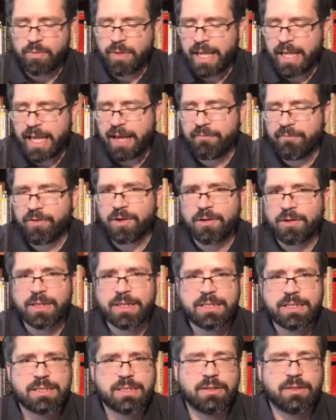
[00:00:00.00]
have our
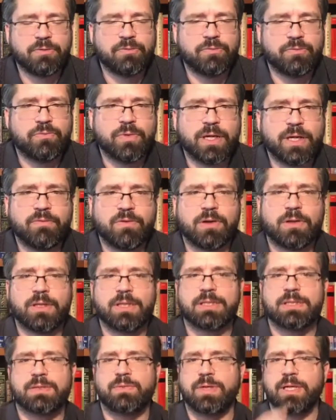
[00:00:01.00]
list
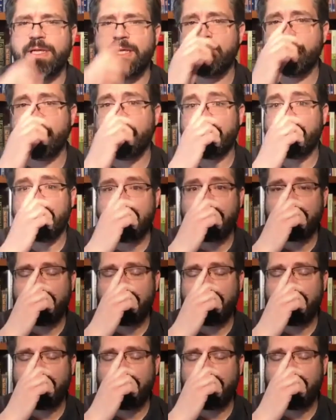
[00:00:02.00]
we email out